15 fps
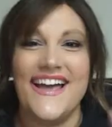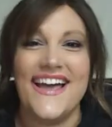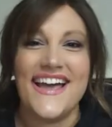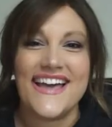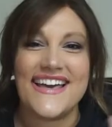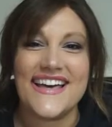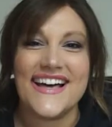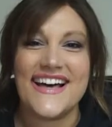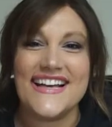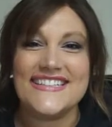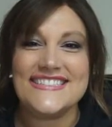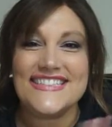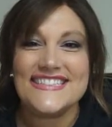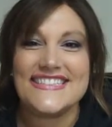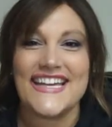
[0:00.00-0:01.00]
Hey
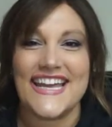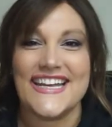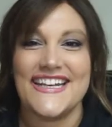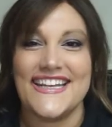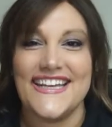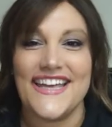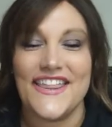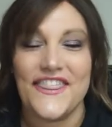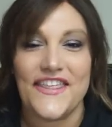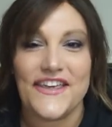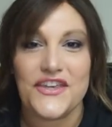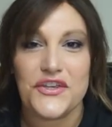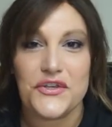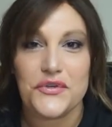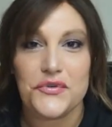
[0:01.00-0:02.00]
guys, it's Katie.
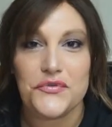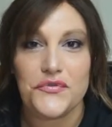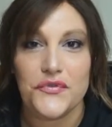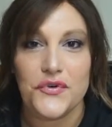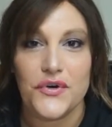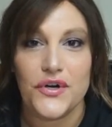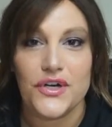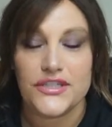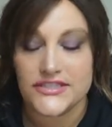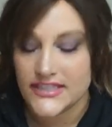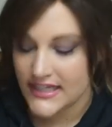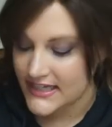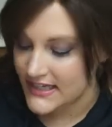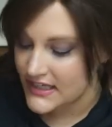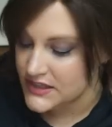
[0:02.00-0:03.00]
Thank you for
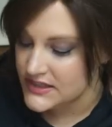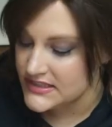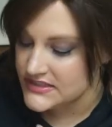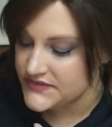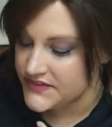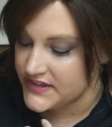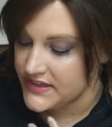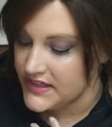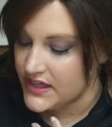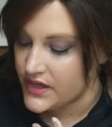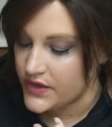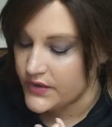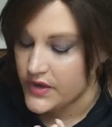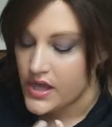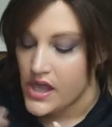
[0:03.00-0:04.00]
checking out this
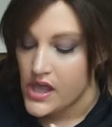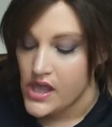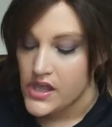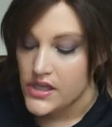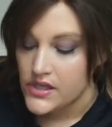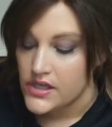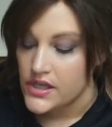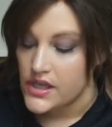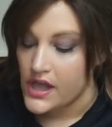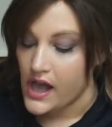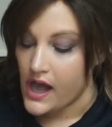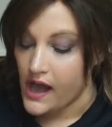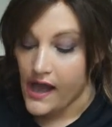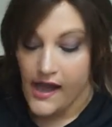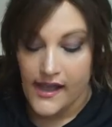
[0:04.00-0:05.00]
video.
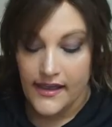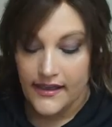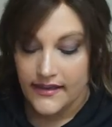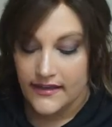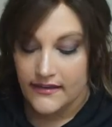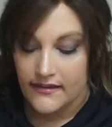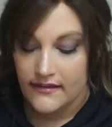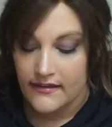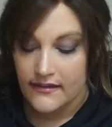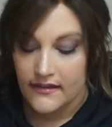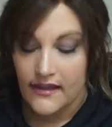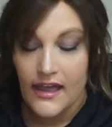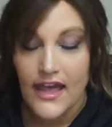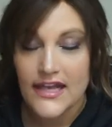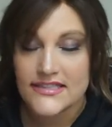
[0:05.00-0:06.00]
I,
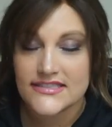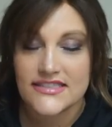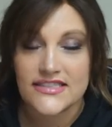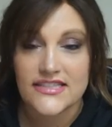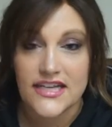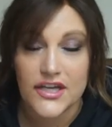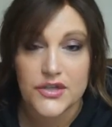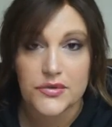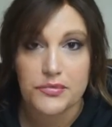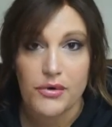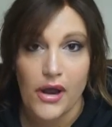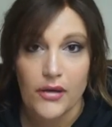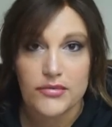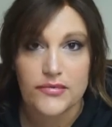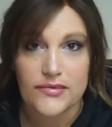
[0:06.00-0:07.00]
as the title
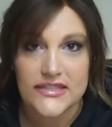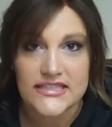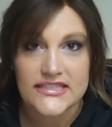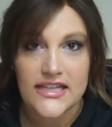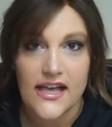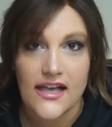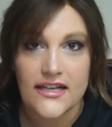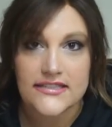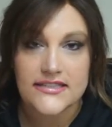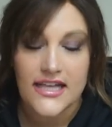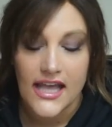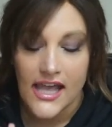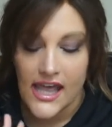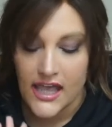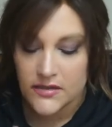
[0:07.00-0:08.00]
probably says,
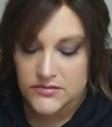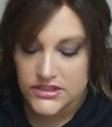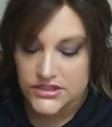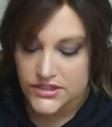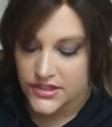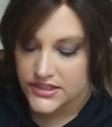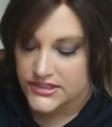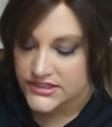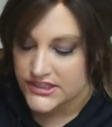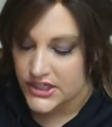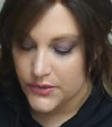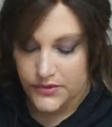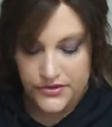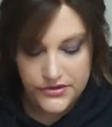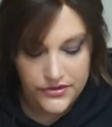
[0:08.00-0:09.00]
am just going to
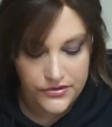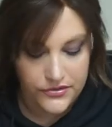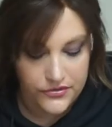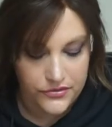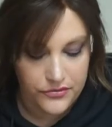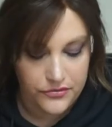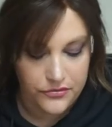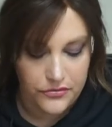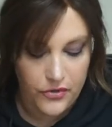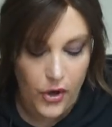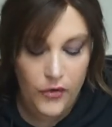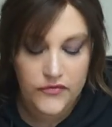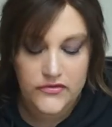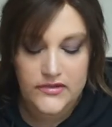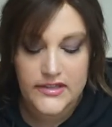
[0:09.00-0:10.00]
share with you,
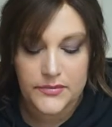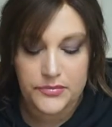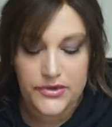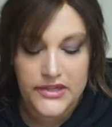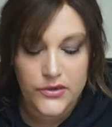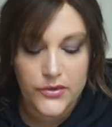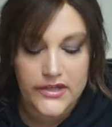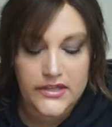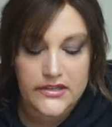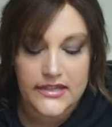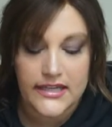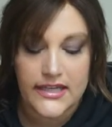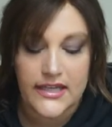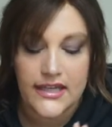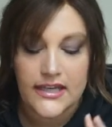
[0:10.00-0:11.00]
hopefully pretty
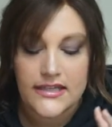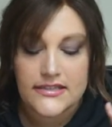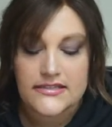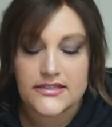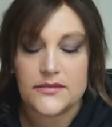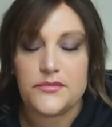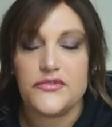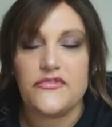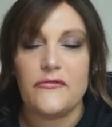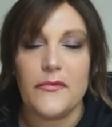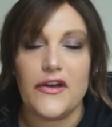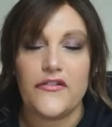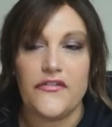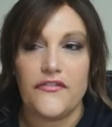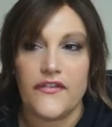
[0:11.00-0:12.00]
quickly, some of
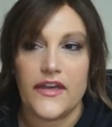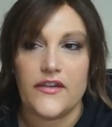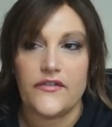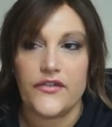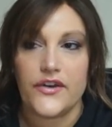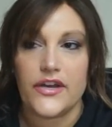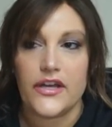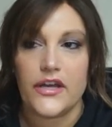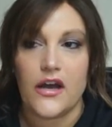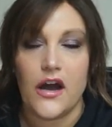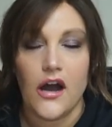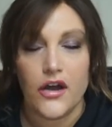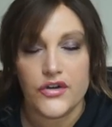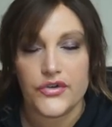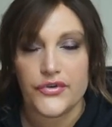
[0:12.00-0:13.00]
my favorite
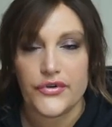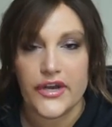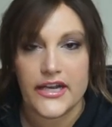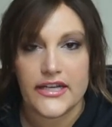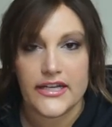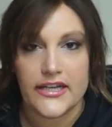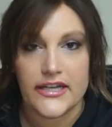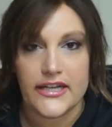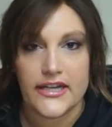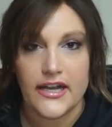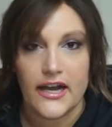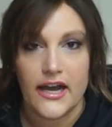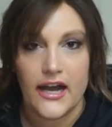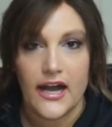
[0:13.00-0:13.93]
underrated